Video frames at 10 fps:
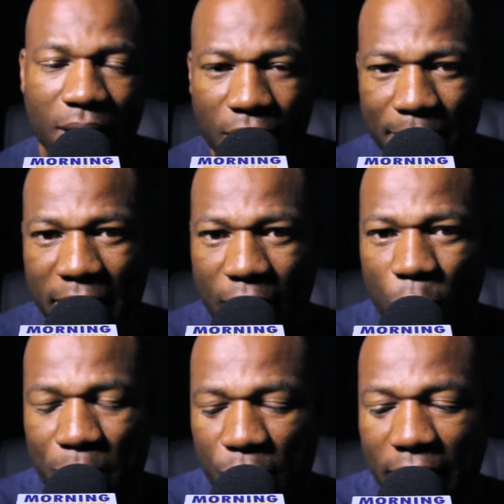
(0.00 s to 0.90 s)
Let me
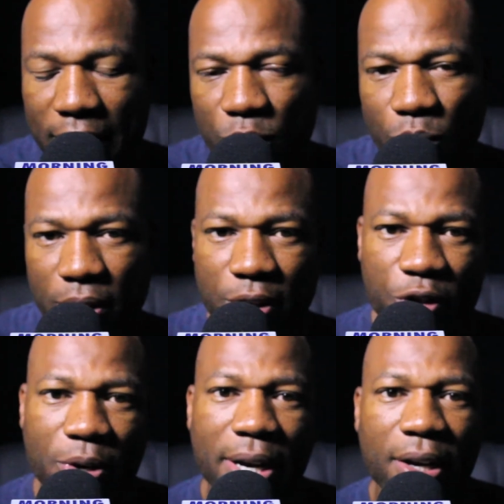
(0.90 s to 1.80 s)
help you get to where you're
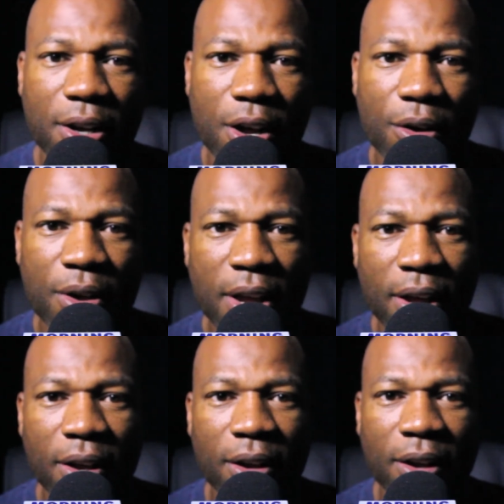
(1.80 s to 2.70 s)
trying to go.
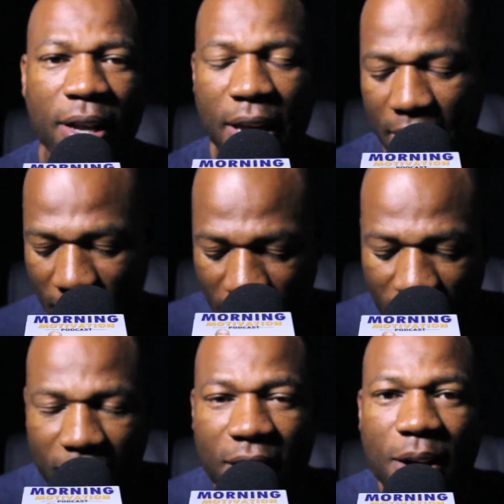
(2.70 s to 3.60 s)

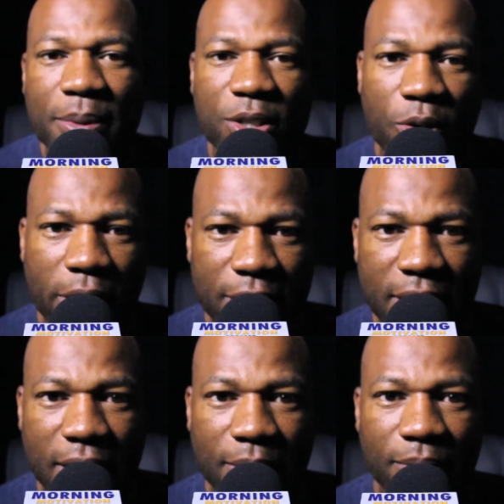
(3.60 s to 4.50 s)
Come into our
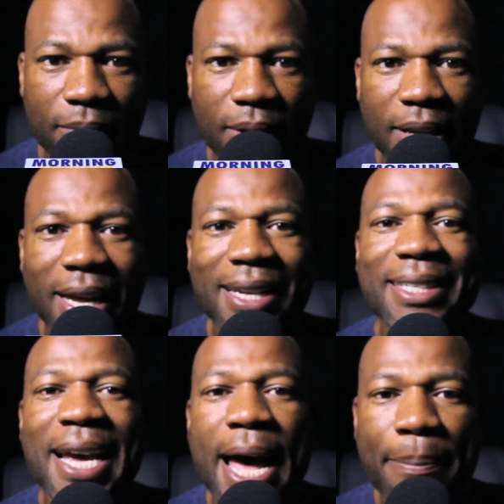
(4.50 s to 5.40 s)
team.
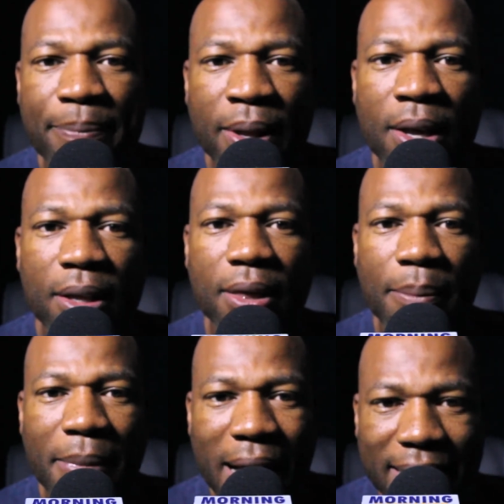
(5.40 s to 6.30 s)
Adapt the
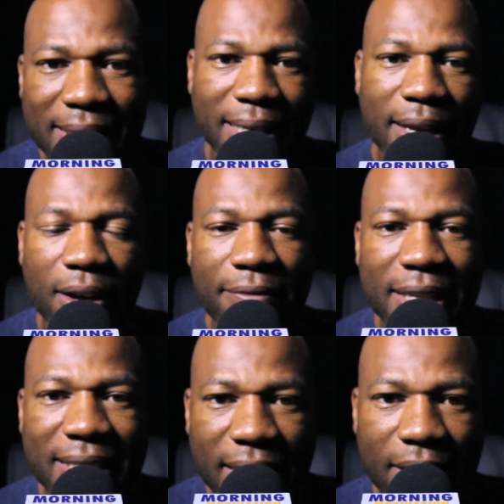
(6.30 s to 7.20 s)
mindset of
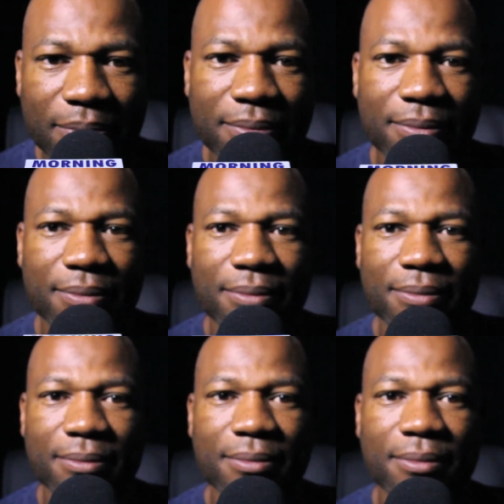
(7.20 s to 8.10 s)
the team,
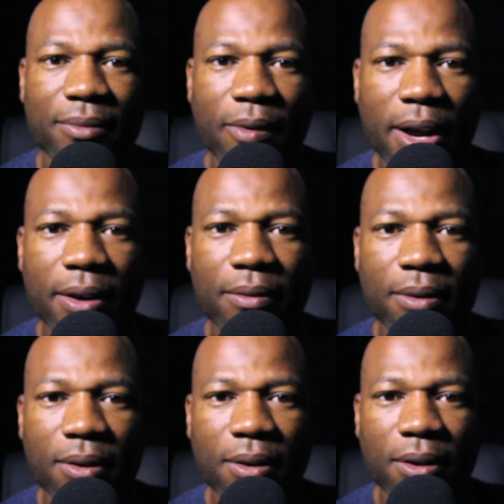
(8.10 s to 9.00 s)
right?
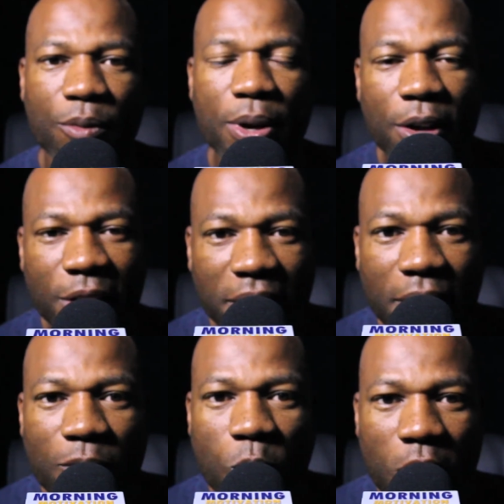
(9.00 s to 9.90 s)
We only
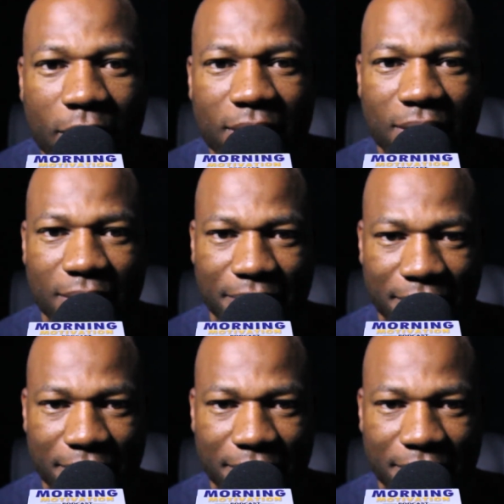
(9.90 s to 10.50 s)
live once.